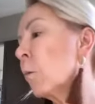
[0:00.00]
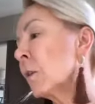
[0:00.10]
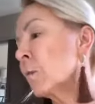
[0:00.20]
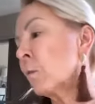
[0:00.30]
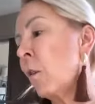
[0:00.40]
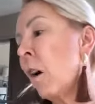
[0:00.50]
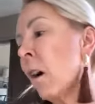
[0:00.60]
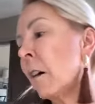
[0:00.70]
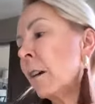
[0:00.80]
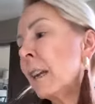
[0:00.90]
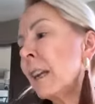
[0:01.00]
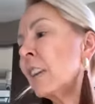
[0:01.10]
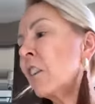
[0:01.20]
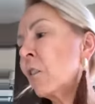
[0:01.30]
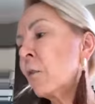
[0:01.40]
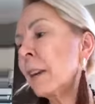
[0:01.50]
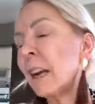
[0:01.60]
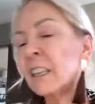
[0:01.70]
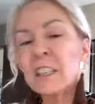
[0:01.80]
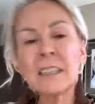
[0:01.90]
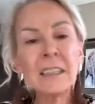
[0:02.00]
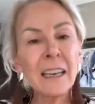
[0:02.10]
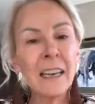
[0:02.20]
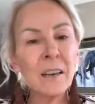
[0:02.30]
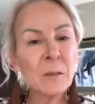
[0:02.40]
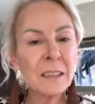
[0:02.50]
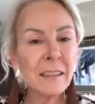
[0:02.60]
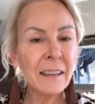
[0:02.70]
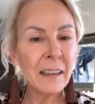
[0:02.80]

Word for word: was raw, you know, and I just it was